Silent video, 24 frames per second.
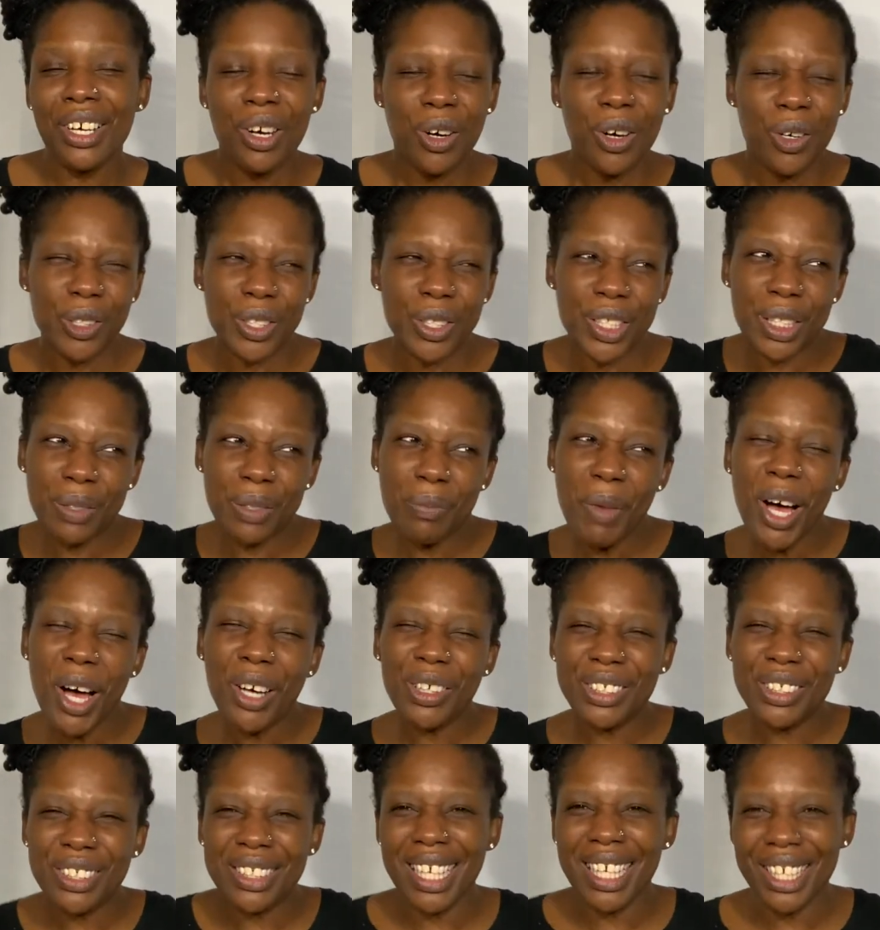or
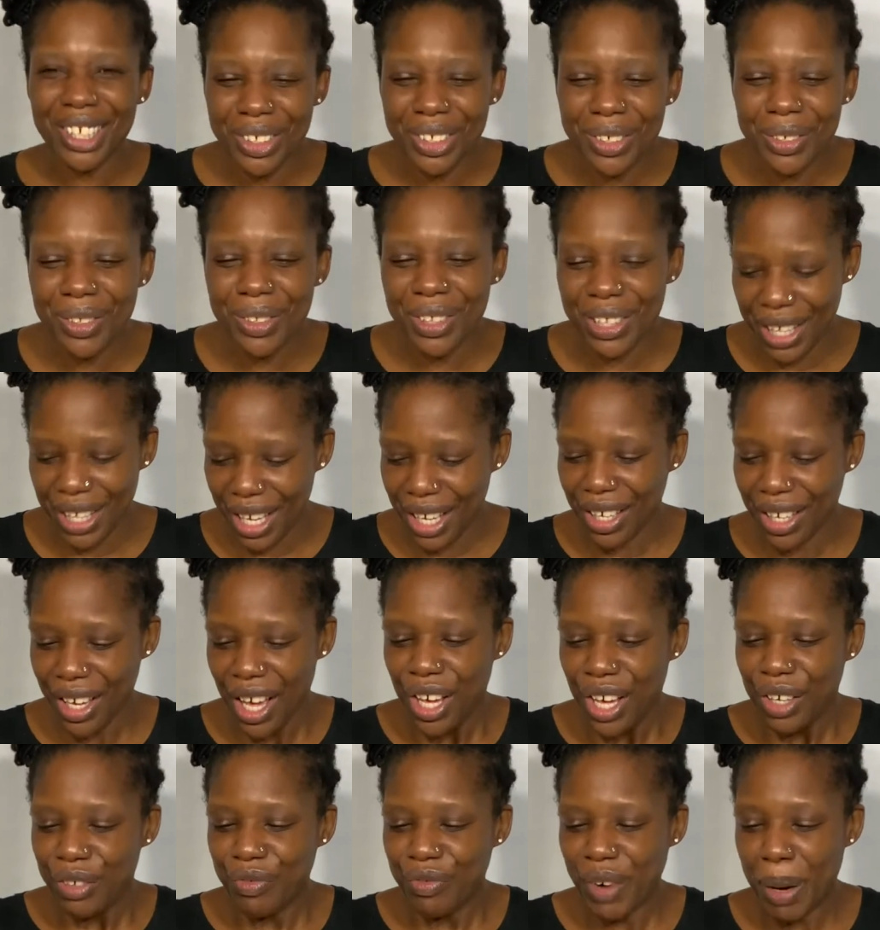smells that you think
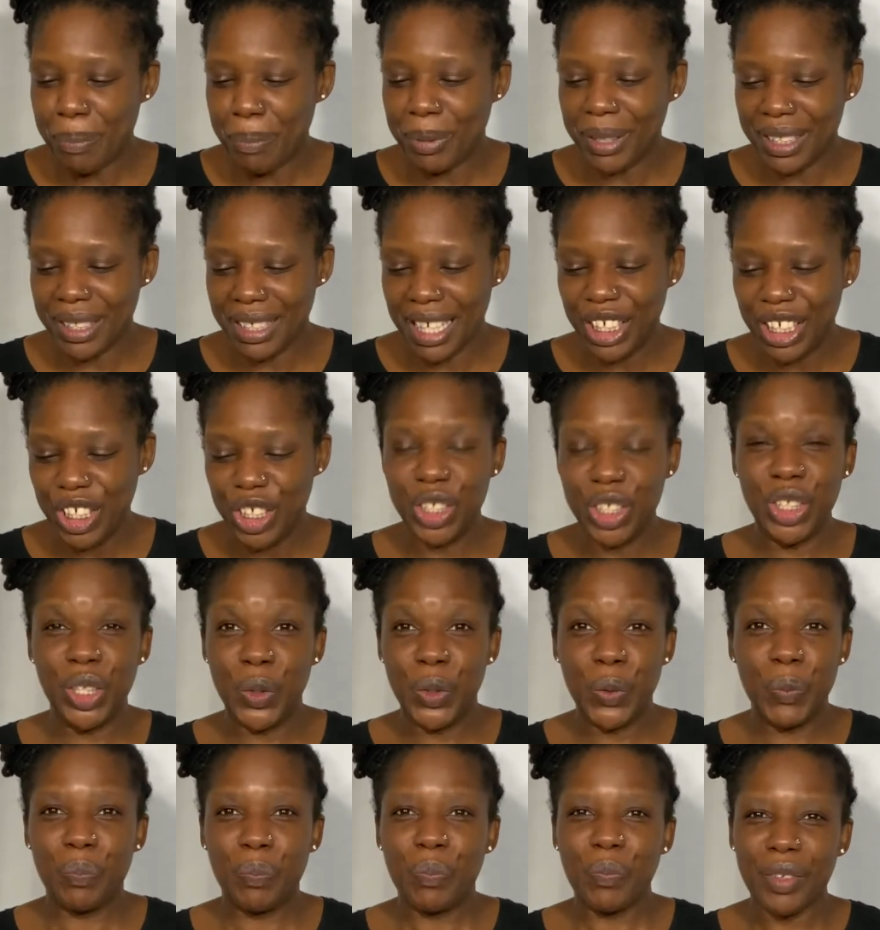represent you.
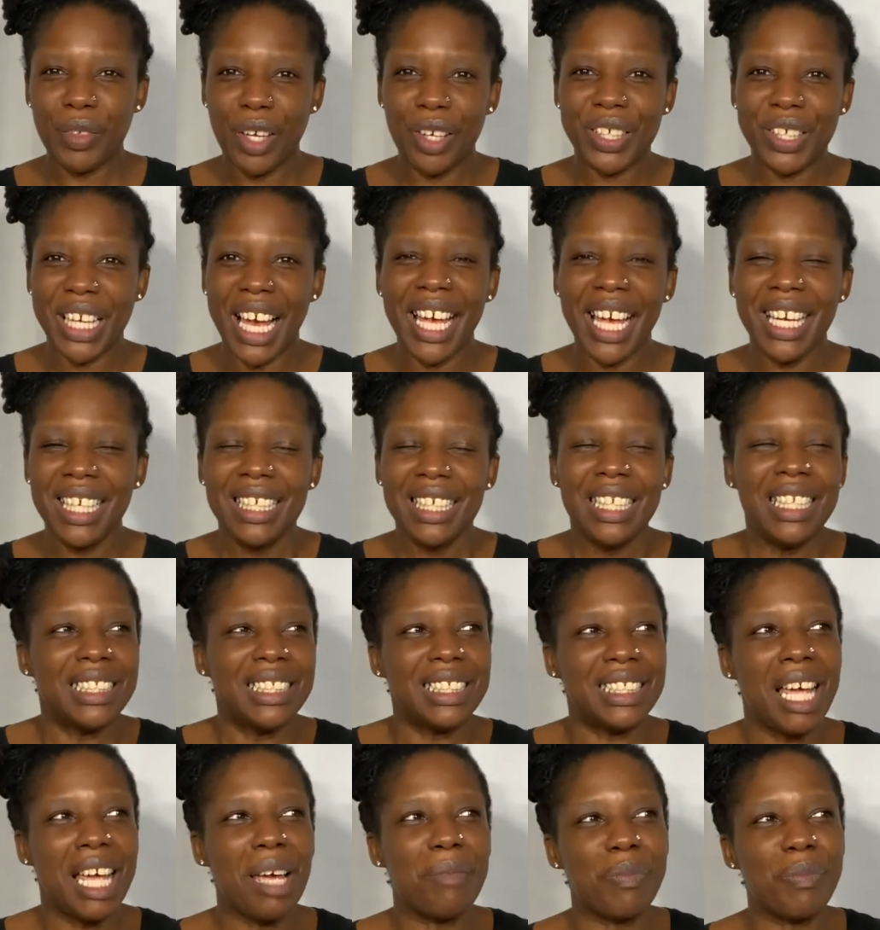Okay,
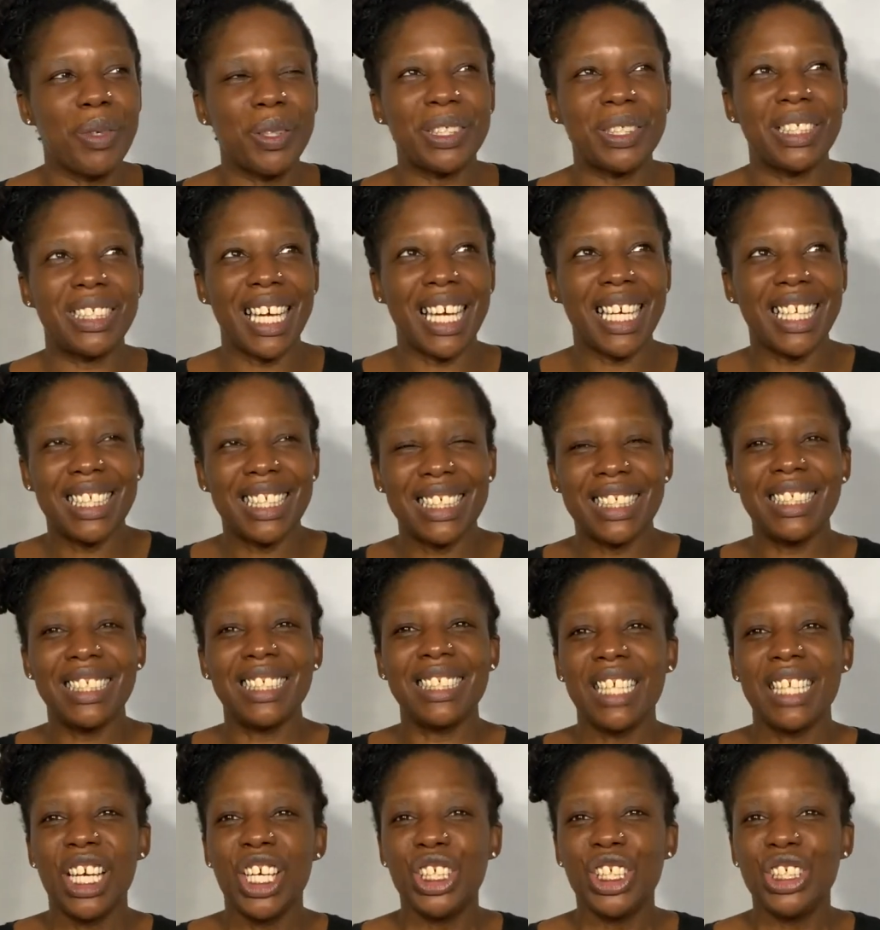10 more seconds.
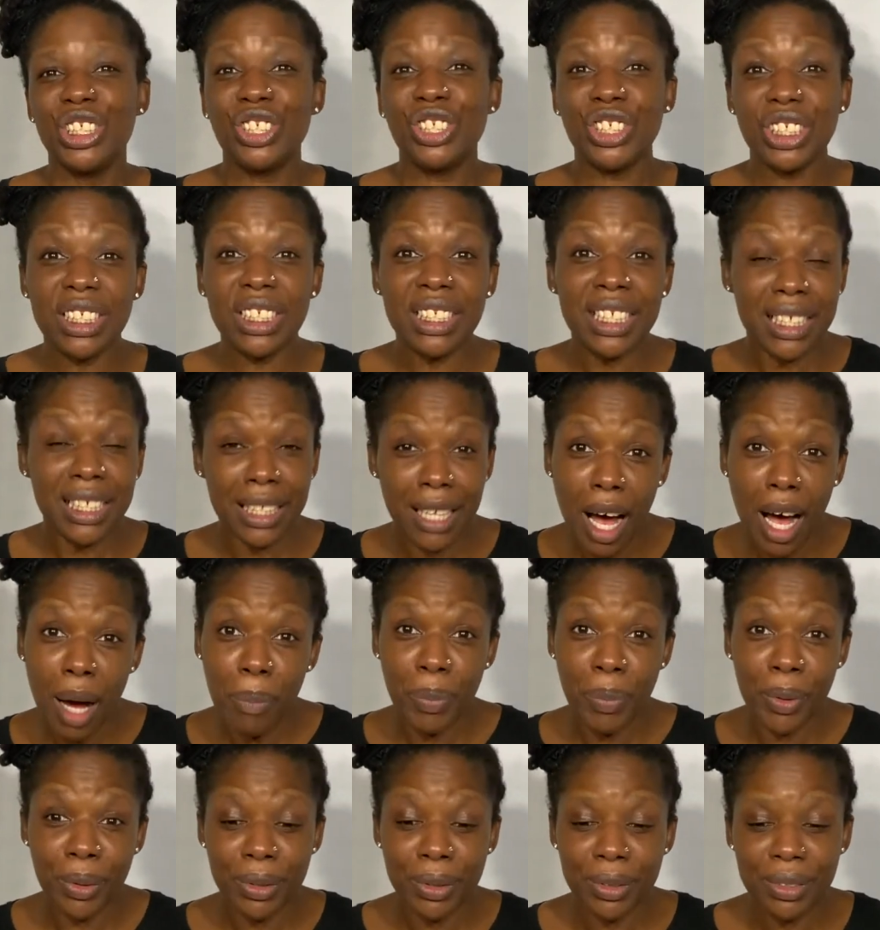You just need a
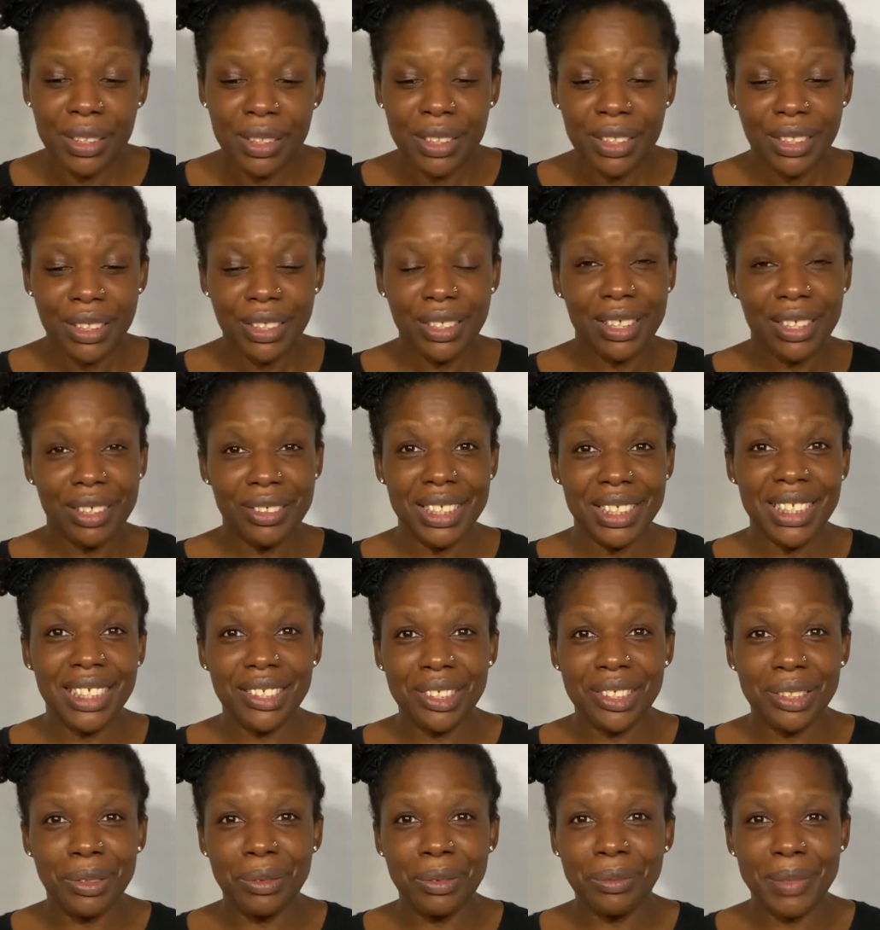couple. You don't need
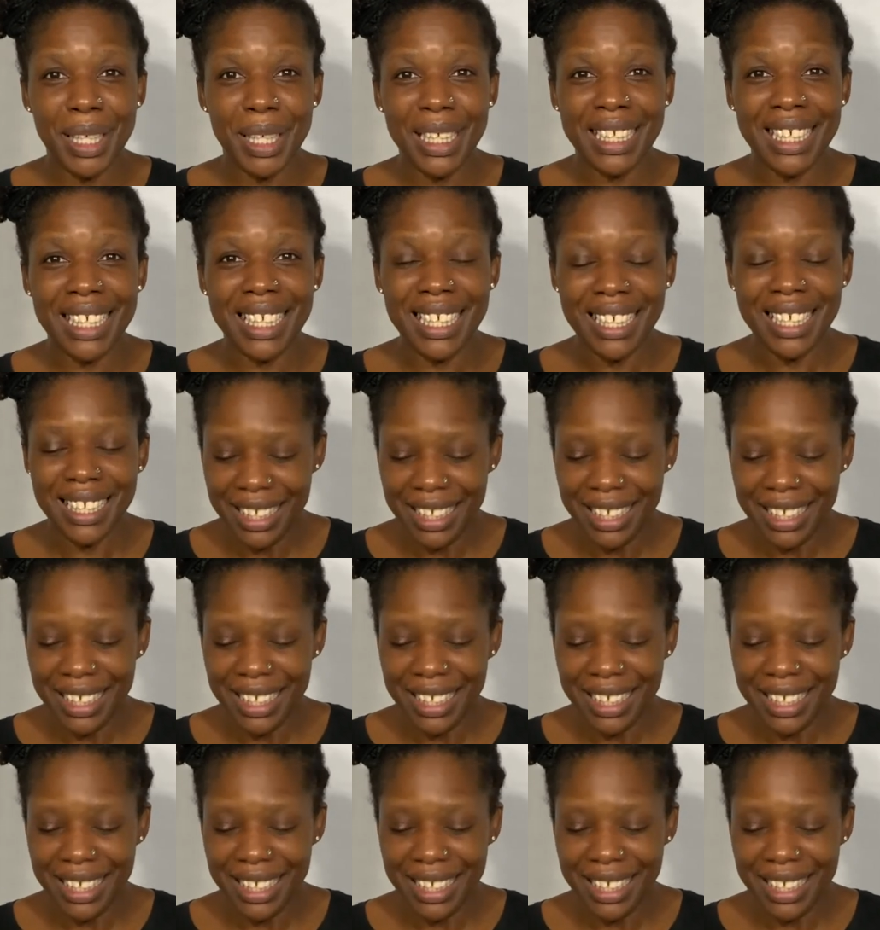too many.